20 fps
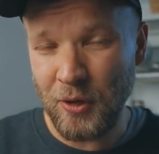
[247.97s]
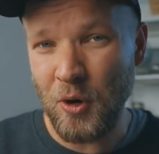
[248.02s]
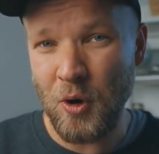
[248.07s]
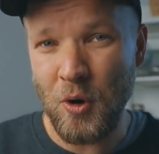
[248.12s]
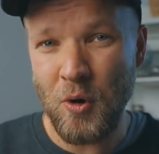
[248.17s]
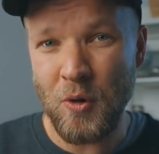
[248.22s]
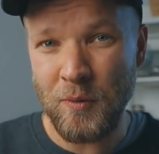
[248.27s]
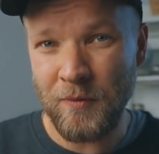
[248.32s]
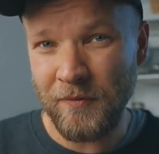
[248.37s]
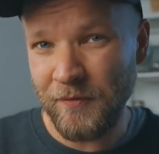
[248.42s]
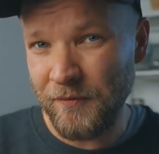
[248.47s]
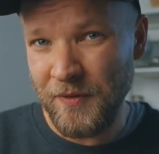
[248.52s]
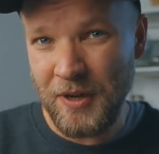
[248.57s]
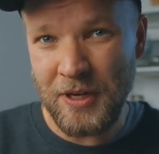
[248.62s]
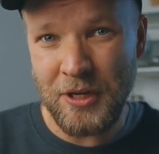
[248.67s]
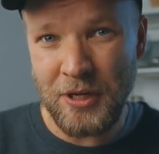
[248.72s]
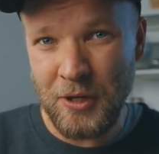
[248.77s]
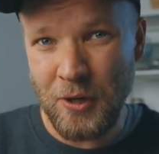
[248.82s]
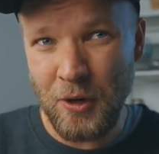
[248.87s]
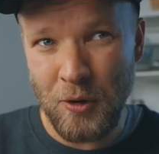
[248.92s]
own
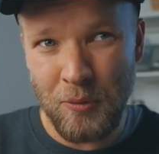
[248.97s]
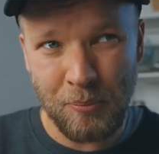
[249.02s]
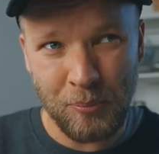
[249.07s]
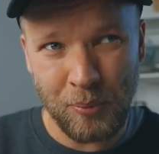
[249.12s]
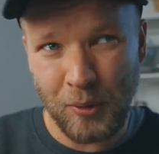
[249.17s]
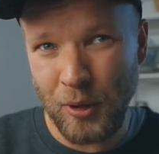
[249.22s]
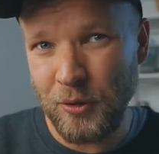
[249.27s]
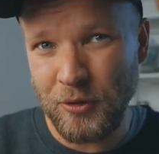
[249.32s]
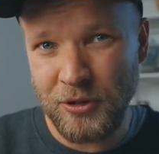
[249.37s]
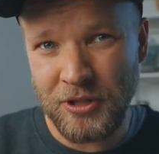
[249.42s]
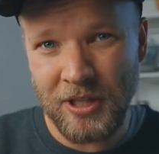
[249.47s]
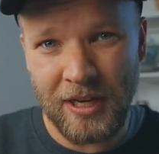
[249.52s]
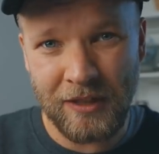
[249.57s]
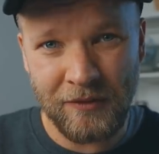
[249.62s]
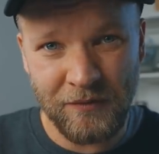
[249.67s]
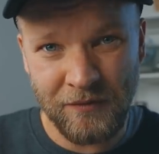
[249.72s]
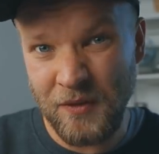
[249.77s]
video project,